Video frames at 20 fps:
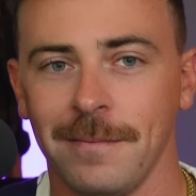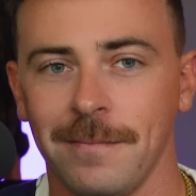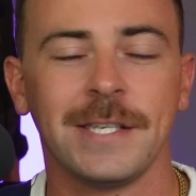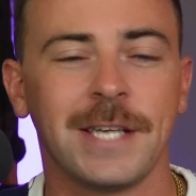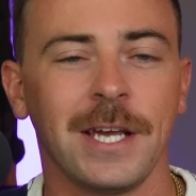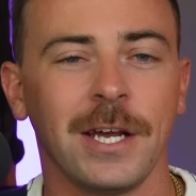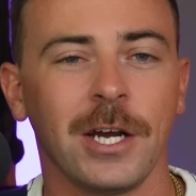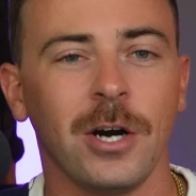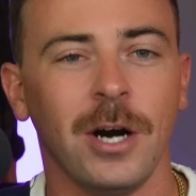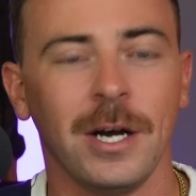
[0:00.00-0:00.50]
These
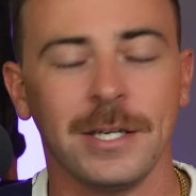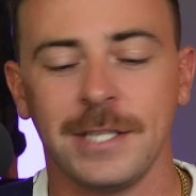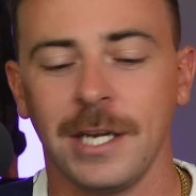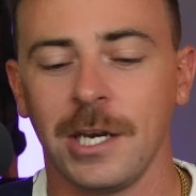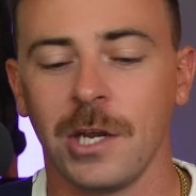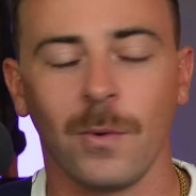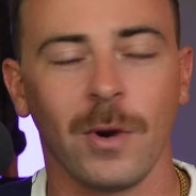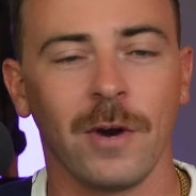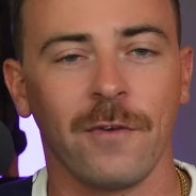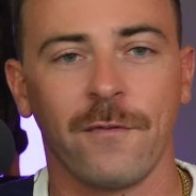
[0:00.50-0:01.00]
can cost
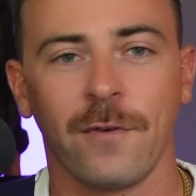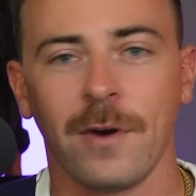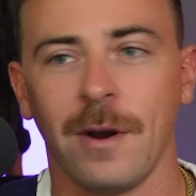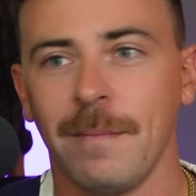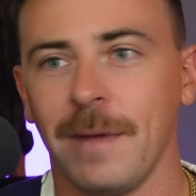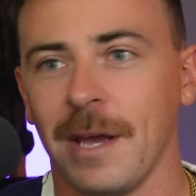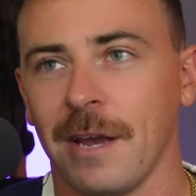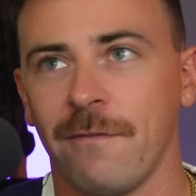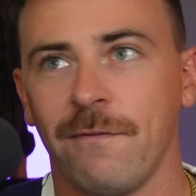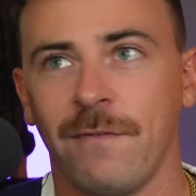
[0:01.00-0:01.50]
anywhere
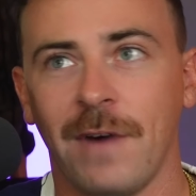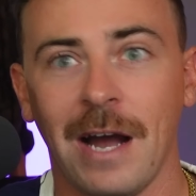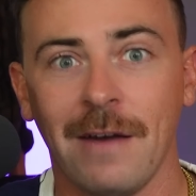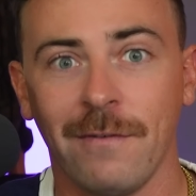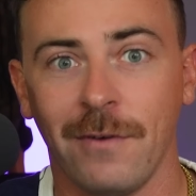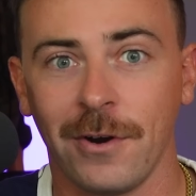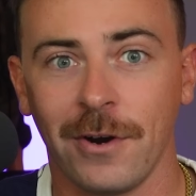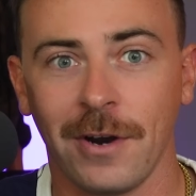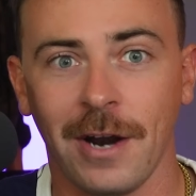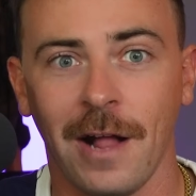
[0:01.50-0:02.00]
from like
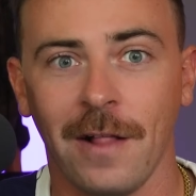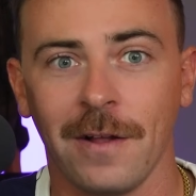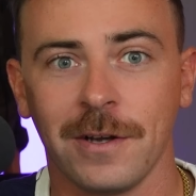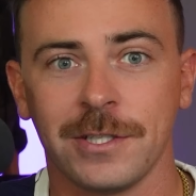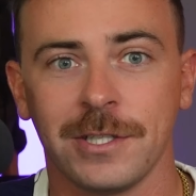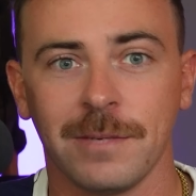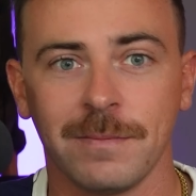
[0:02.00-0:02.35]
$500